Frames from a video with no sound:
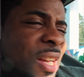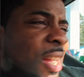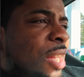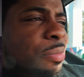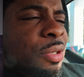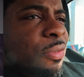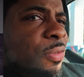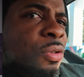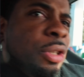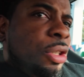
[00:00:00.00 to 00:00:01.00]
I ain't putting
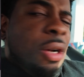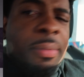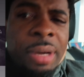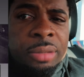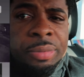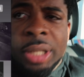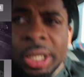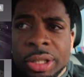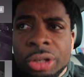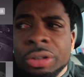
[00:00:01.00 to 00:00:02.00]
40, though. I'm about to put
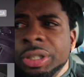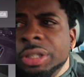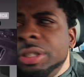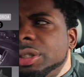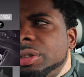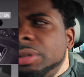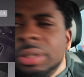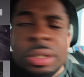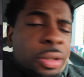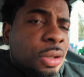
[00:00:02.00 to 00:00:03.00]
like 30 in this joint.
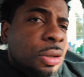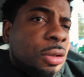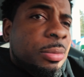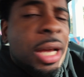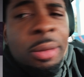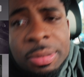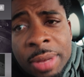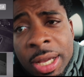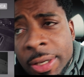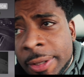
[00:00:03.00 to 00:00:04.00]
Hold on, man. I'll be back.